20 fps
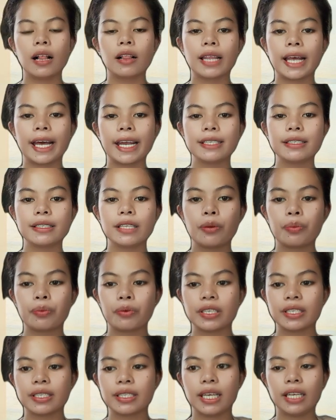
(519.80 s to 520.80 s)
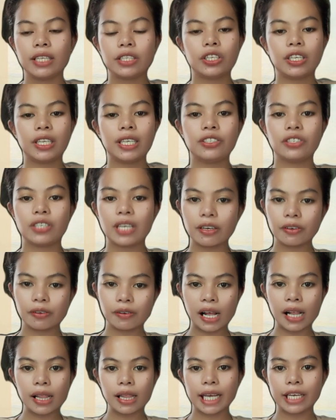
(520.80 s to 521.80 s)
Let us now proceed to the
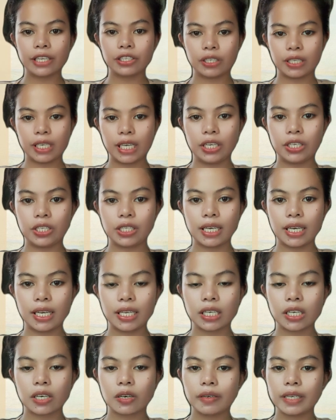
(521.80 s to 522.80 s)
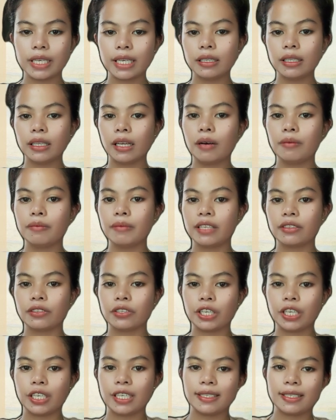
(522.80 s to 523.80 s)
general education curriculum
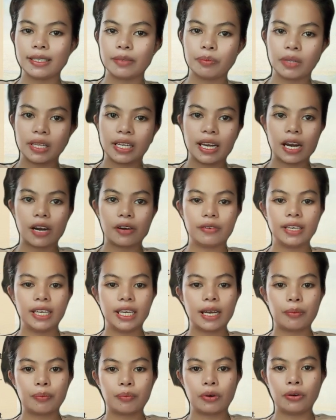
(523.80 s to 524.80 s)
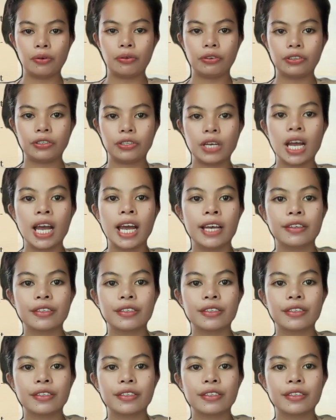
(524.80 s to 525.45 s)
interdisciplinary approach.